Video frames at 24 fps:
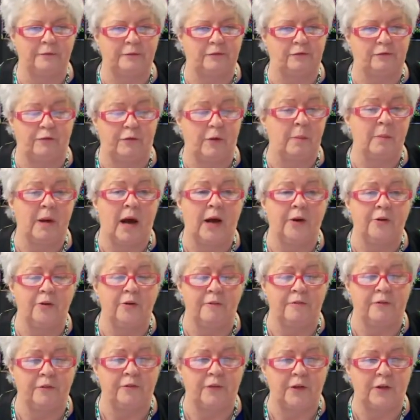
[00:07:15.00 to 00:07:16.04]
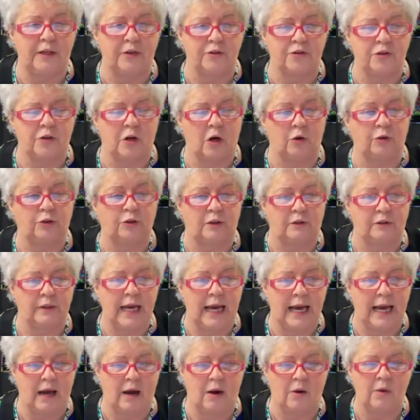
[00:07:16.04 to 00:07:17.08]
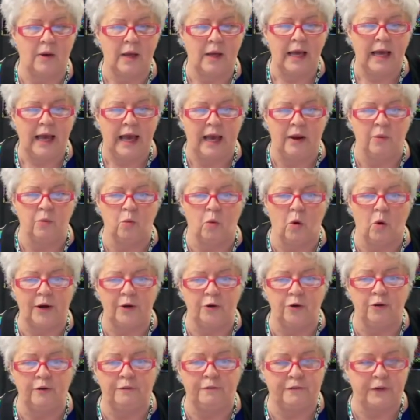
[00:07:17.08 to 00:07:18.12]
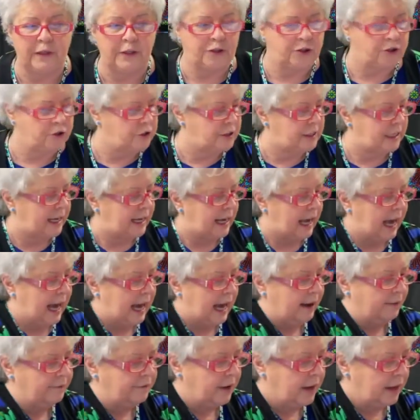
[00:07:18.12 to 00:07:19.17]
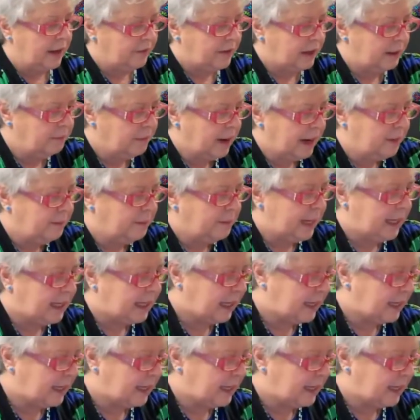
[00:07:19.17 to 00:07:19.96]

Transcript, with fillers: from 150 years ago till now and what new features they have that might make a